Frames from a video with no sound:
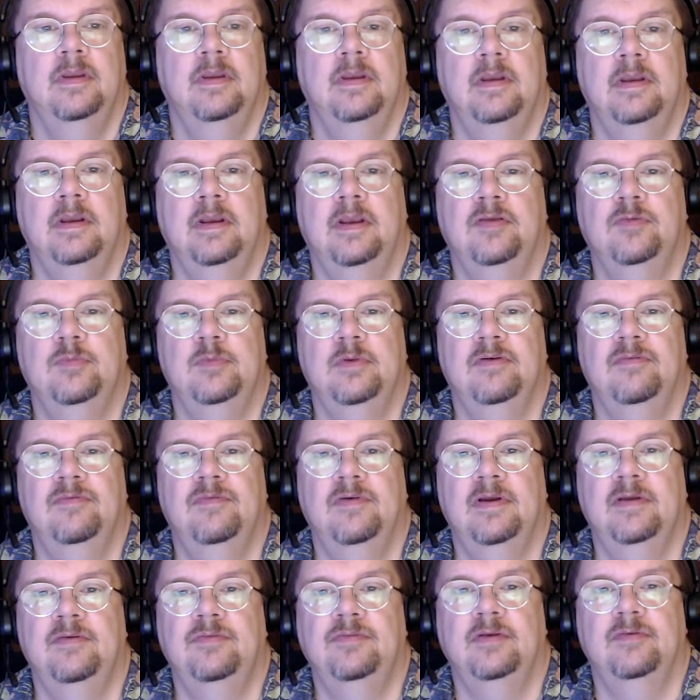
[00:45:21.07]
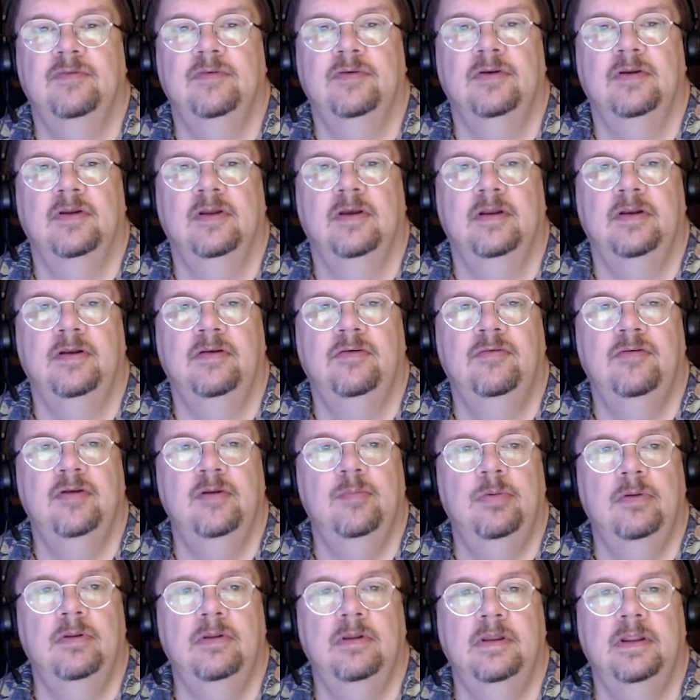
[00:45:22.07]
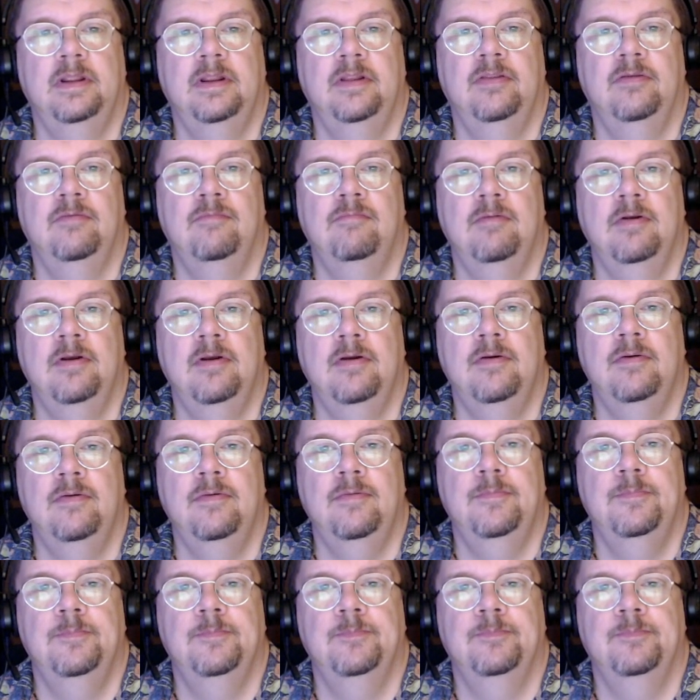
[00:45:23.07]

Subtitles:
That gives me a 5, 7, 9 triple in the row.